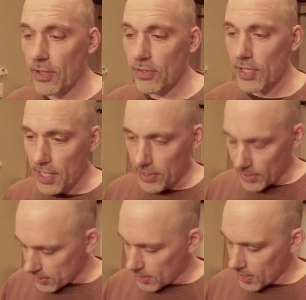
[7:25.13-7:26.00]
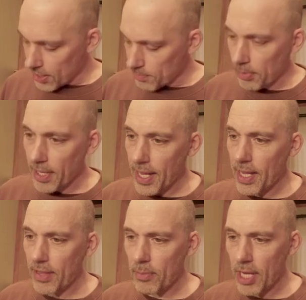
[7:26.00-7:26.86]
So let's hit play
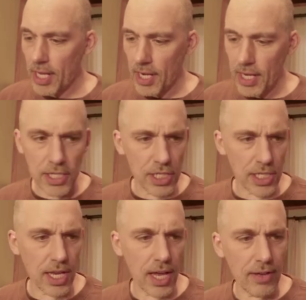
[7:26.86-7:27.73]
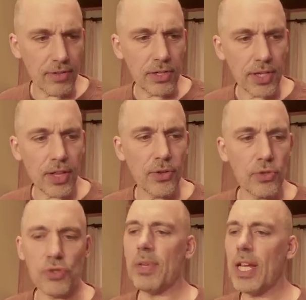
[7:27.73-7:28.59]
in the beginning and just have a look at
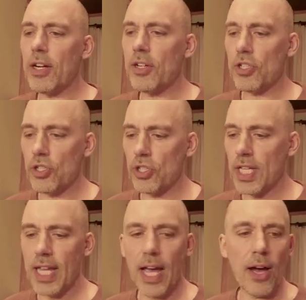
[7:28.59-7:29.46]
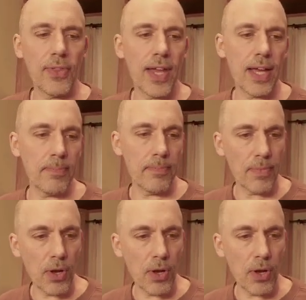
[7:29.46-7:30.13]
those meters to see how they